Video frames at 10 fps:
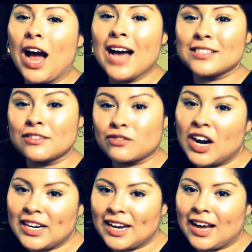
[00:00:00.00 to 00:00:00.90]
as of
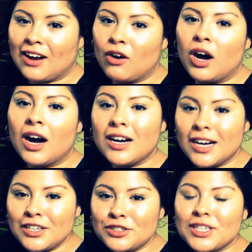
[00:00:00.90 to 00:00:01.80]
right now,
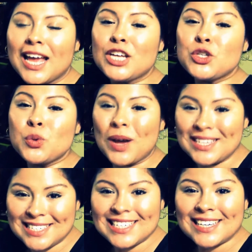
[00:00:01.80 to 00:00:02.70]

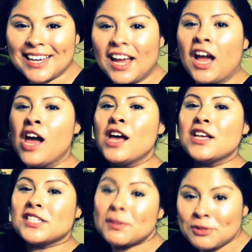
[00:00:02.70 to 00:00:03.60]
120
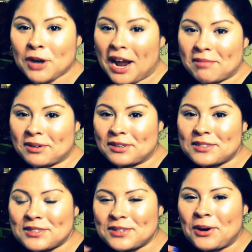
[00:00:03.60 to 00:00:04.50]

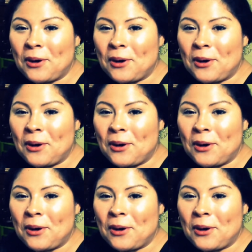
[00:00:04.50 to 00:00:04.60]
subscribers.